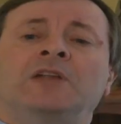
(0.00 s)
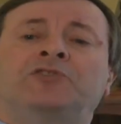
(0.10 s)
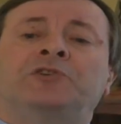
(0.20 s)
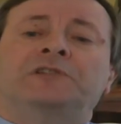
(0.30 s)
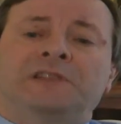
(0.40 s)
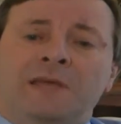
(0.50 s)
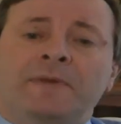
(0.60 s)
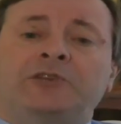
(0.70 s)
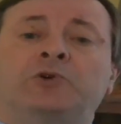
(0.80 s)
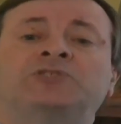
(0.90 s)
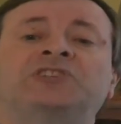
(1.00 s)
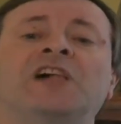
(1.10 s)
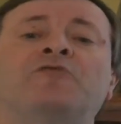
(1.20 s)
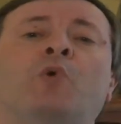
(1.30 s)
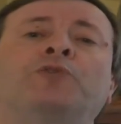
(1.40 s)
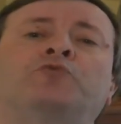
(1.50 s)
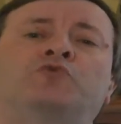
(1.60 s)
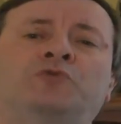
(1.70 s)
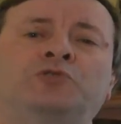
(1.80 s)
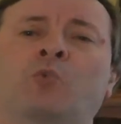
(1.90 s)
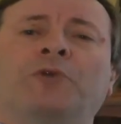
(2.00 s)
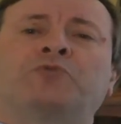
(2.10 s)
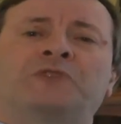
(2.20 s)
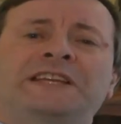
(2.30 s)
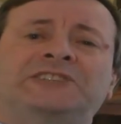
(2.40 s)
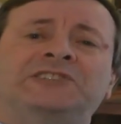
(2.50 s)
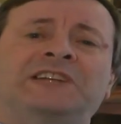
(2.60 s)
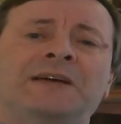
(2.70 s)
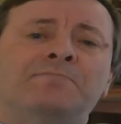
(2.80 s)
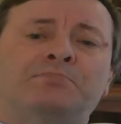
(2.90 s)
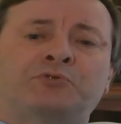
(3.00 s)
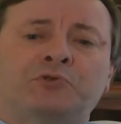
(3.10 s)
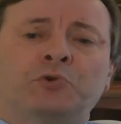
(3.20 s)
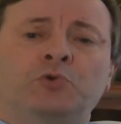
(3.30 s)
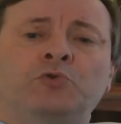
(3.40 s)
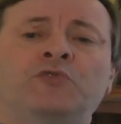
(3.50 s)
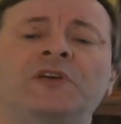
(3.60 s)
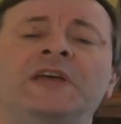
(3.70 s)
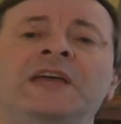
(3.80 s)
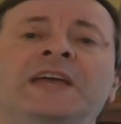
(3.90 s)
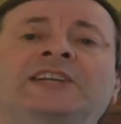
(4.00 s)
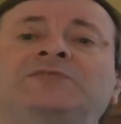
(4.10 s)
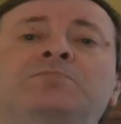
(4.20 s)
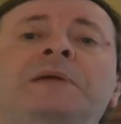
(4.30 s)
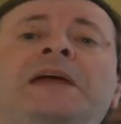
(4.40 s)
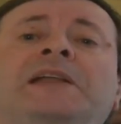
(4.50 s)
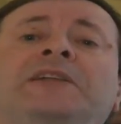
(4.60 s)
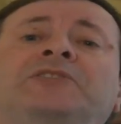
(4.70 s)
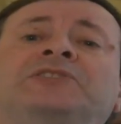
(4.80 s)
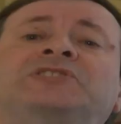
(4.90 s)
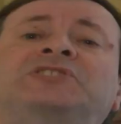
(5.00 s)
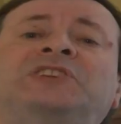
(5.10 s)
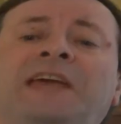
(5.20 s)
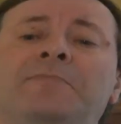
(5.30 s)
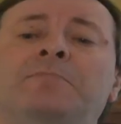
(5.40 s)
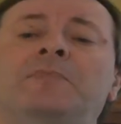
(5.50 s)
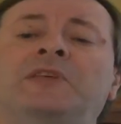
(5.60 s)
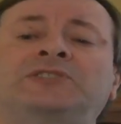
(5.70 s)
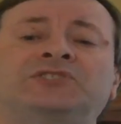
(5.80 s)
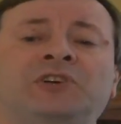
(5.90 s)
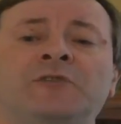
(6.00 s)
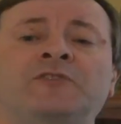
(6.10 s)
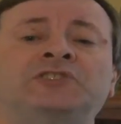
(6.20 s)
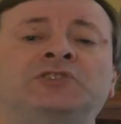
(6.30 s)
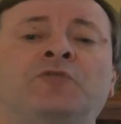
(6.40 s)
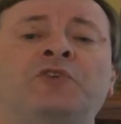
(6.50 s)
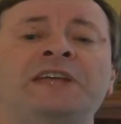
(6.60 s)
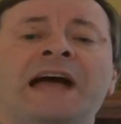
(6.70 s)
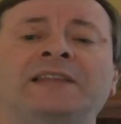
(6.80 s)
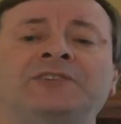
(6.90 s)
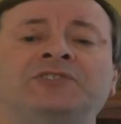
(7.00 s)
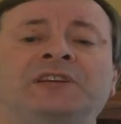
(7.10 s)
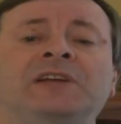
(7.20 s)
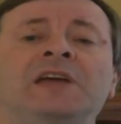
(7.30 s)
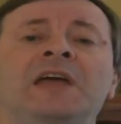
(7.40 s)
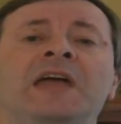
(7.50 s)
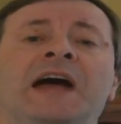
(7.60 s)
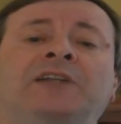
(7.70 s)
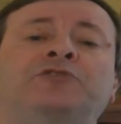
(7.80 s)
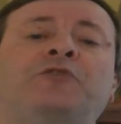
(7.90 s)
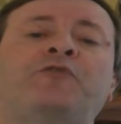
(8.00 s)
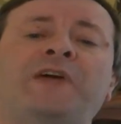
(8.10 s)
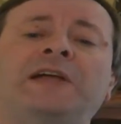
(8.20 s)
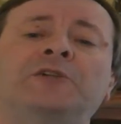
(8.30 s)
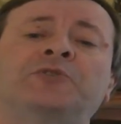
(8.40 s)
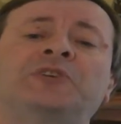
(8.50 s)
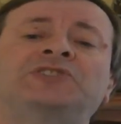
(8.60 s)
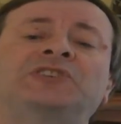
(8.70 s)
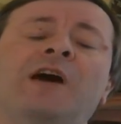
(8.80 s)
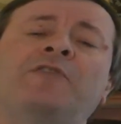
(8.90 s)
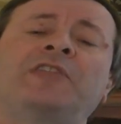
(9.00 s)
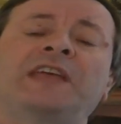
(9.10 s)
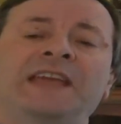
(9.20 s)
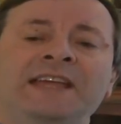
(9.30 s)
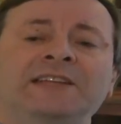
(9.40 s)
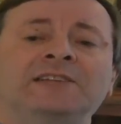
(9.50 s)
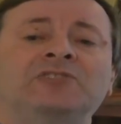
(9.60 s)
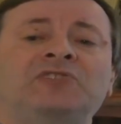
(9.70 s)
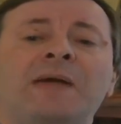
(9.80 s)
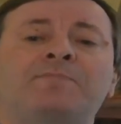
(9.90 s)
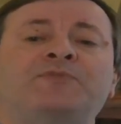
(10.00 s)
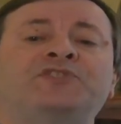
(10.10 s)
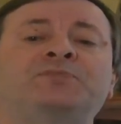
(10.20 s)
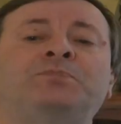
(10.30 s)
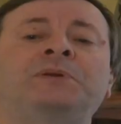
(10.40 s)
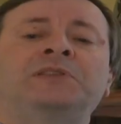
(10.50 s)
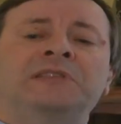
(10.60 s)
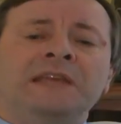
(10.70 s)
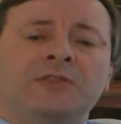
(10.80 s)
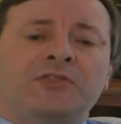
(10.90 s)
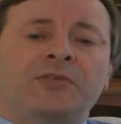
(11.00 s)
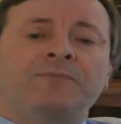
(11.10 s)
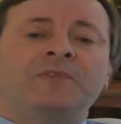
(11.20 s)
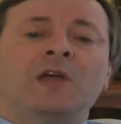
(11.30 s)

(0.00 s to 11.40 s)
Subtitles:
To limit yourself to what reason can prove is merely to skim the surface of reality and to fail to discover the hidden depths beneath.